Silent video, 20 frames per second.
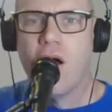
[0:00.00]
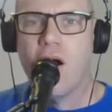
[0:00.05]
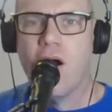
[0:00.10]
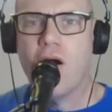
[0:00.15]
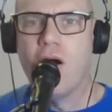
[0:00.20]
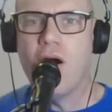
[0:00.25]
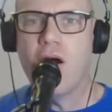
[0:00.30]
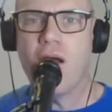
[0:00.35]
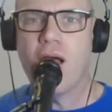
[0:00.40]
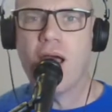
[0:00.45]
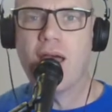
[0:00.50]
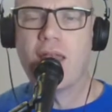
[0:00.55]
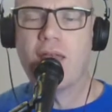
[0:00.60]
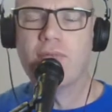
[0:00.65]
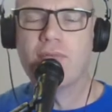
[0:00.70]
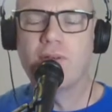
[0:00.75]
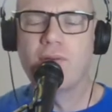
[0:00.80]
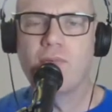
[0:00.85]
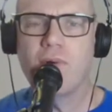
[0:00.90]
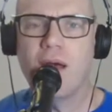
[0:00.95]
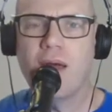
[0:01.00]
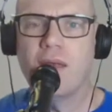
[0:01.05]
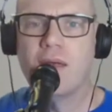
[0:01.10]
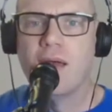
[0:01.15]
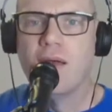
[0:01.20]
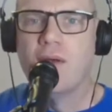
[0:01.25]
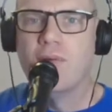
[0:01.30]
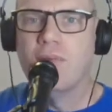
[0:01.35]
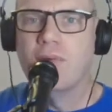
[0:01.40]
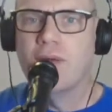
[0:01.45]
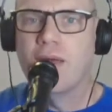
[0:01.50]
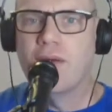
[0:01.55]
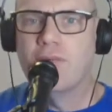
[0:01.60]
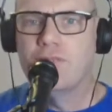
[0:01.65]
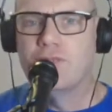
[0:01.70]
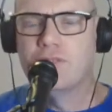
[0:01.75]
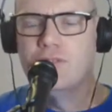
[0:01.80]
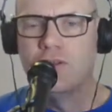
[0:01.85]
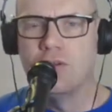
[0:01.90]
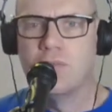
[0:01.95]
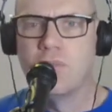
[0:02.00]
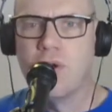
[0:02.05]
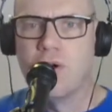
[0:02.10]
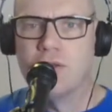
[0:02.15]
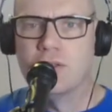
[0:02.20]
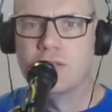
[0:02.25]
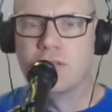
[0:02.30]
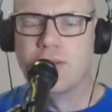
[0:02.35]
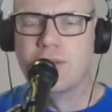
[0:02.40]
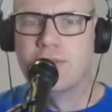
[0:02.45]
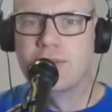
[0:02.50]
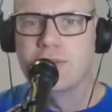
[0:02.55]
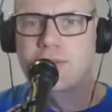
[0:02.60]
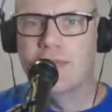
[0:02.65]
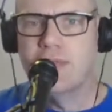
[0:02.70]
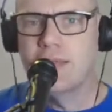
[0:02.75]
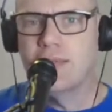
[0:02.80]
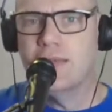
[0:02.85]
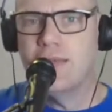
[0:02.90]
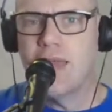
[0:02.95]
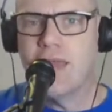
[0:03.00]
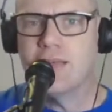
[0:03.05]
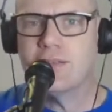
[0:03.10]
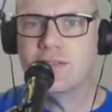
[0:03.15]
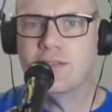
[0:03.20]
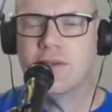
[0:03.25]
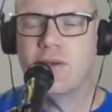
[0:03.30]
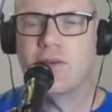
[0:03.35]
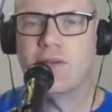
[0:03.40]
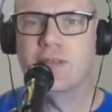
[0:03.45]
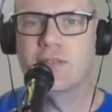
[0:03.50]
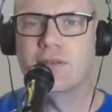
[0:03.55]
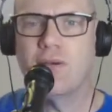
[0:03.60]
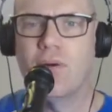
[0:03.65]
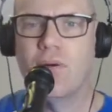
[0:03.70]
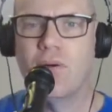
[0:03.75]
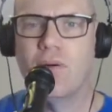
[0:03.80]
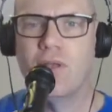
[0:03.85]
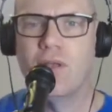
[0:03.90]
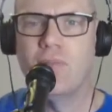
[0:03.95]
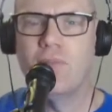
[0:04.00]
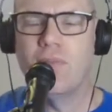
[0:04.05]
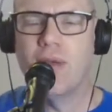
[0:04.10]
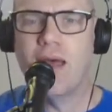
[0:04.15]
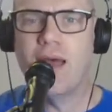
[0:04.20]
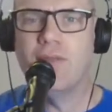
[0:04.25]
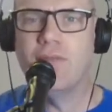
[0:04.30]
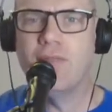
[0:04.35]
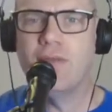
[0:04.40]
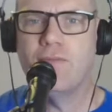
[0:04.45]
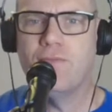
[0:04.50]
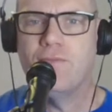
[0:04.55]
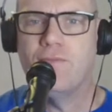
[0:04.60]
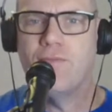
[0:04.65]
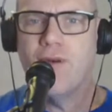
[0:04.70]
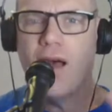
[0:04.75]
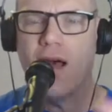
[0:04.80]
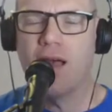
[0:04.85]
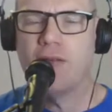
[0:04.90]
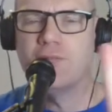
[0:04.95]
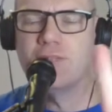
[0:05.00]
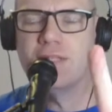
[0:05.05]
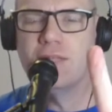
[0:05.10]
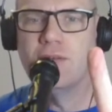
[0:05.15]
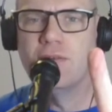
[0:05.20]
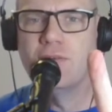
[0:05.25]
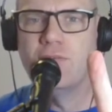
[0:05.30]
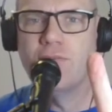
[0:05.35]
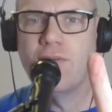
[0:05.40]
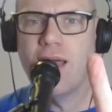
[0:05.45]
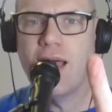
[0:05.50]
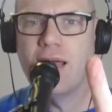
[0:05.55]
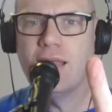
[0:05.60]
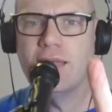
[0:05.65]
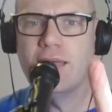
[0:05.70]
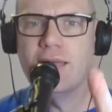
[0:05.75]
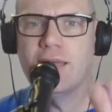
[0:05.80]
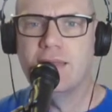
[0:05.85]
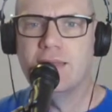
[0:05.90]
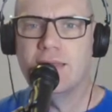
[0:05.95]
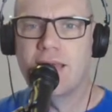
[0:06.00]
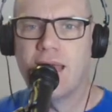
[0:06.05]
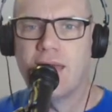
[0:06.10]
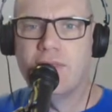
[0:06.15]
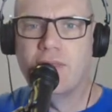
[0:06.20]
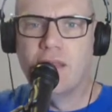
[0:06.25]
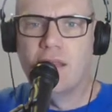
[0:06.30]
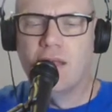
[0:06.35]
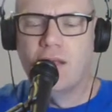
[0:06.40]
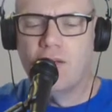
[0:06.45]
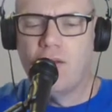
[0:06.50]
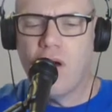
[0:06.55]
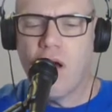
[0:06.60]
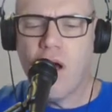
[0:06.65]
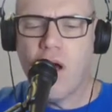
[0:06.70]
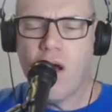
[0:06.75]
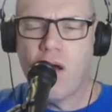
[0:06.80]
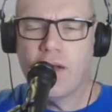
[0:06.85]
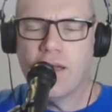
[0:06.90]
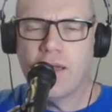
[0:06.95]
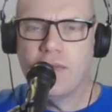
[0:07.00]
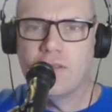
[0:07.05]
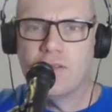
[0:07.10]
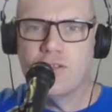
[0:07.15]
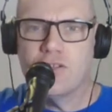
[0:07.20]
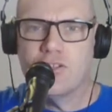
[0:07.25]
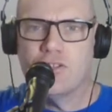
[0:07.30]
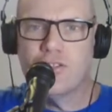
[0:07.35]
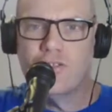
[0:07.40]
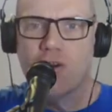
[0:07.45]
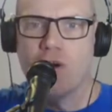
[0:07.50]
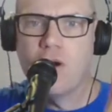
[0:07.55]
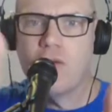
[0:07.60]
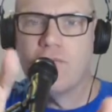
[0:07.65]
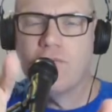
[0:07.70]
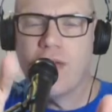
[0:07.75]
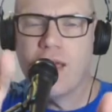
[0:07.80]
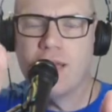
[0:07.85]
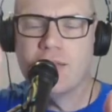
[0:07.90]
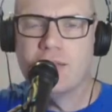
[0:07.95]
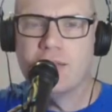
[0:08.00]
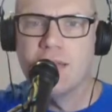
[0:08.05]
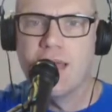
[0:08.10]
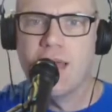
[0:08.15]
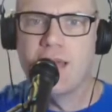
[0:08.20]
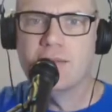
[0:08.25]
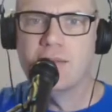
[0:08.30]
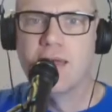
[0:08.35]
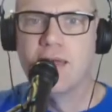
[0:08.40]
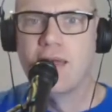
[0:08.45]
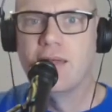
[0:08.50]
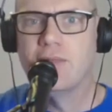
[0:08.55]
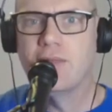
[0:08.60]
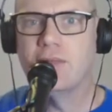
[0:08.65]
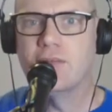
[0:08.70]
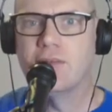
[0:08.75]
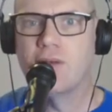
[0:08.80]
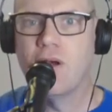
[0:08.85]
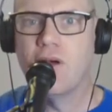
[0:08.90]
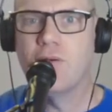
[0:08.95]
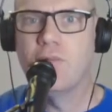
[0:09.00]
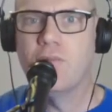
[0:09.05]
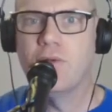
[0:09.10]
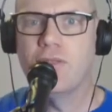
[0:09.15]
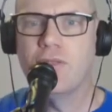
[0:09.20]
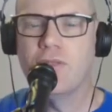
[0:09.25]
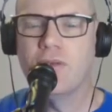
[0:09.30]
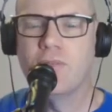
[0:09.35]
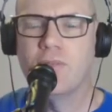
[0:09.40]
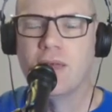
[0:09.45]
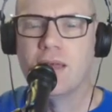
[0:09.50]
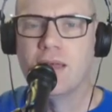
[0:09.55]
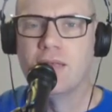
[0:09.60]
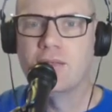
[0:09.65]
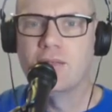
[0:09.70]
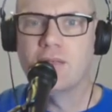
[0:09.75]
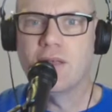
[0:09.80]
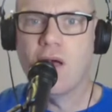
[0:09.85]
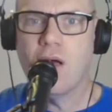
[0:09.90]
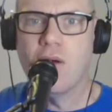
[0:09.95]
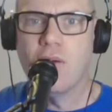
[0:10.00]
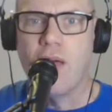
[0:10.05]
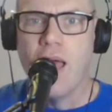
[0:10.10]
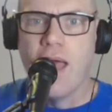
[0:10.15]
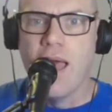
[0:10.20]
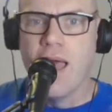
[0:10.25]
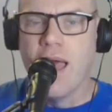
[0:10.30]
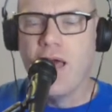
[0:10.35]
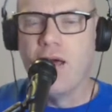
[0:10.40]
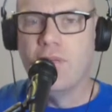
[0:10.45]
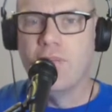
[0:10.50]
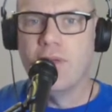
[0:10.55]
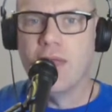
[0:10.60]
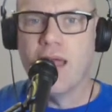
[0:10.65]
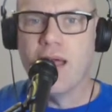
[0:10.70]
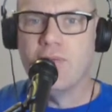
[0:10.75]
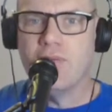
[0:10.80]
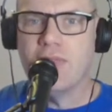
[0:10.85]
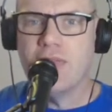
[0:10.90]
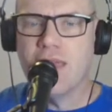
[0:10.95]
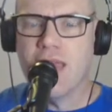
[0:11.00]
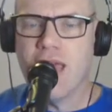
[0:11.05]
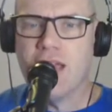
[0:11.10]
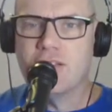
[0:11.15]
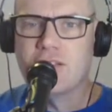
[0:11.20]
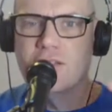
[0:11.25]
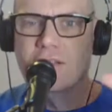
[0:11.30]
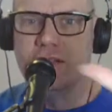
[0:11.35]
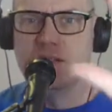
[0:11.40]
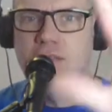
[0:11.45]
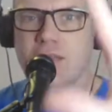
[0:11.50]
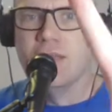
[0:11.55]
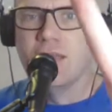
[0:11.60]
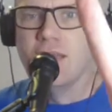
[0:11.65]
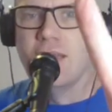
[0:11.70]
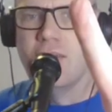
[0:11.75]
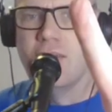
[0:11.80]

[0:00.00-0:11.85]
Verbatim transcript: All right, everyone. We have two more songs. The next song is all about the five single vowel letters and the long and the short vowel sounds that go with them. So help me out with the actions.